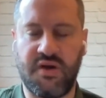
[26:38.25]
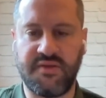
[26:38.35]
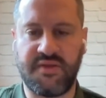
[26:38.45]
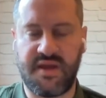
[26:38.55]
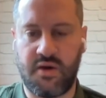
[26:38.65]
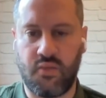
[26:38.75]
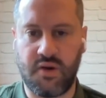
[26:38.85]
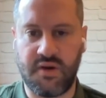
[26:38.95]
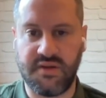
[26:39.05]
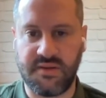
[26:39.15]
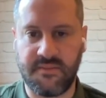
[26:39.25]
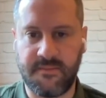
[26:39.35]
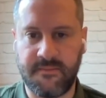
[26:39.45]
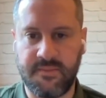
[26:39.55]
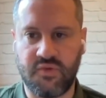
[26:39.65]
world that they are worthy,
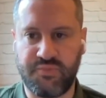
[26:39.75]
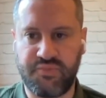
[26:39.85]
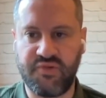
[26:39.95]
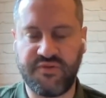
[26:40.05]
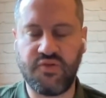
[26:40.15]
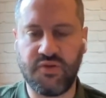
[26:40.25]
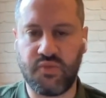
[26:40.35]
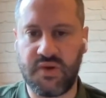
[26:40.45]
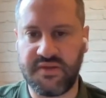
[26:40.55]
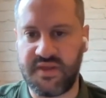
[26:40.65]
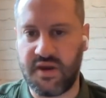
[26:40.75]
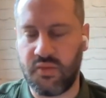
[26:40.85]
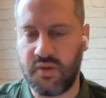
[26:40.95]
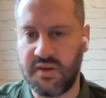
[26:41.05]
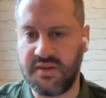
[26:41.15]
or prove to the world that they
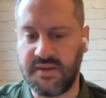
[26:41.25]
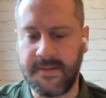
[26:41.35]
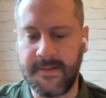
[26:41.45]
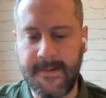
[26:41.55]
are worthy.